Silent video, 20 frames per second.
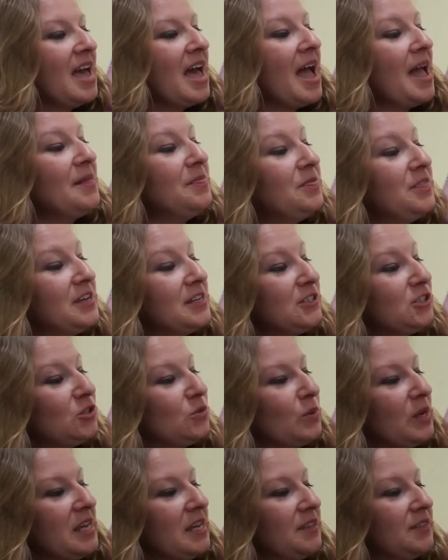And this
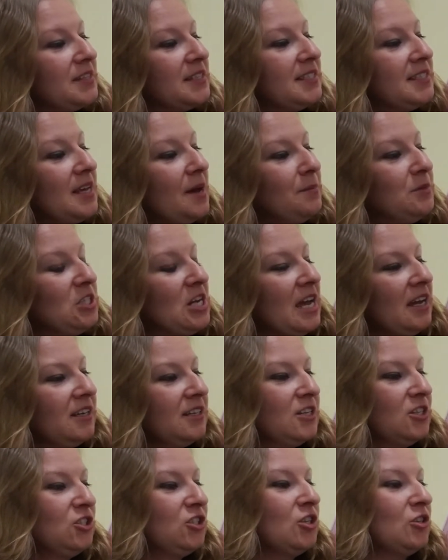week, the
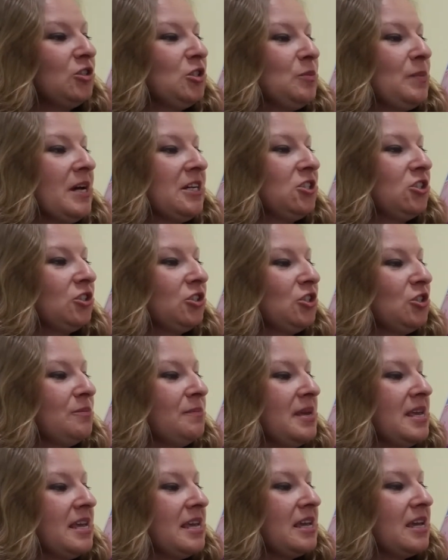subject, so special to
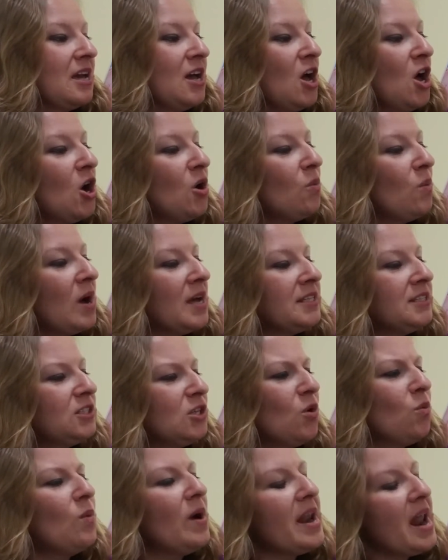me, was
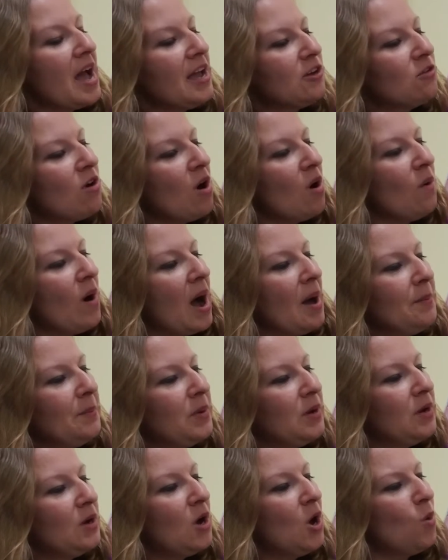When I grow up,
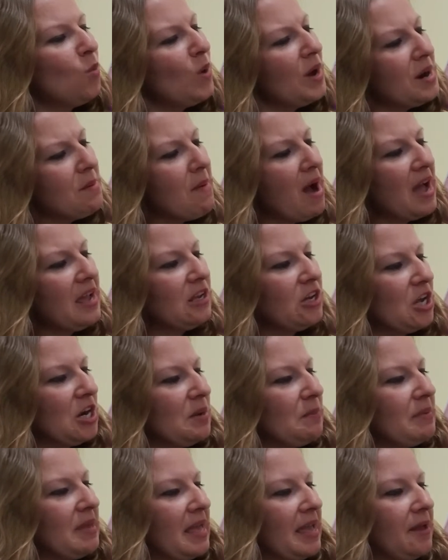what am I going to
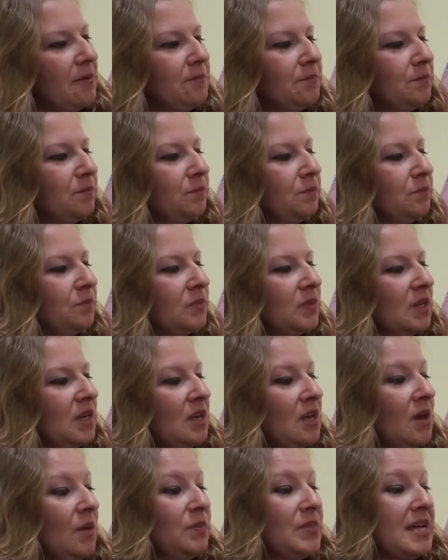be?
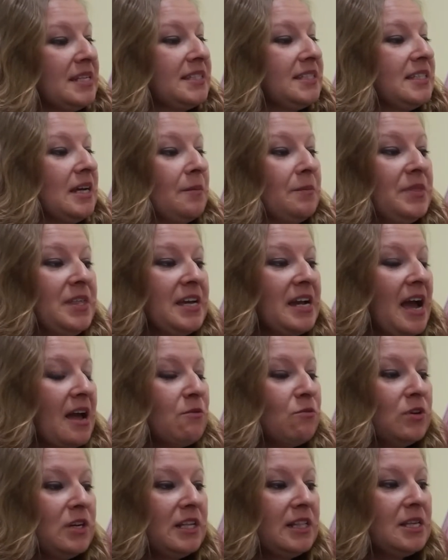That's something
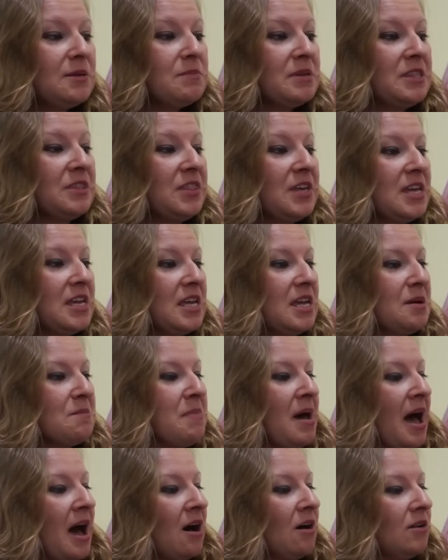I'd really been thinking
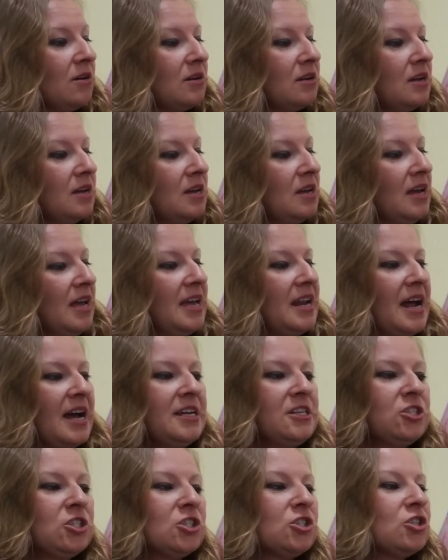about, and I
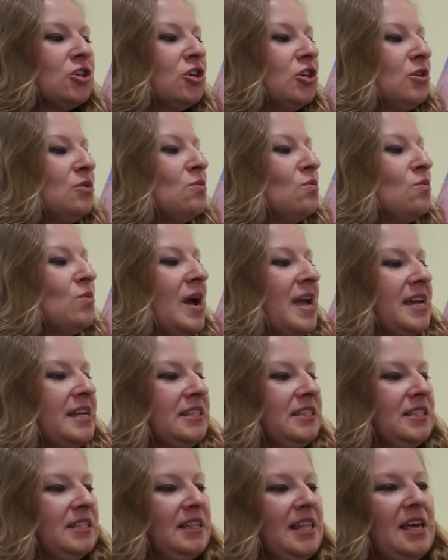just couldn't
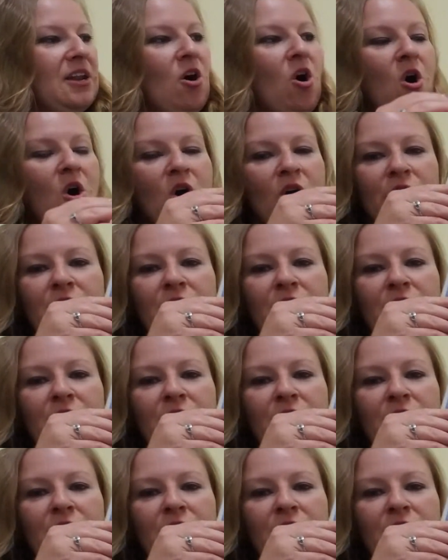wait to let all